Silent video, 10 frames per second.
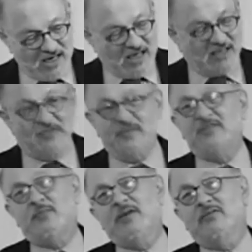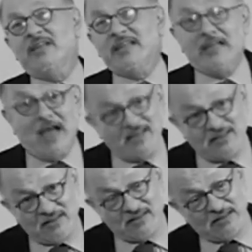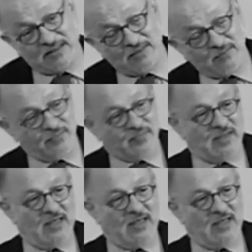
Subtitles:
And if we speak really nicely to them,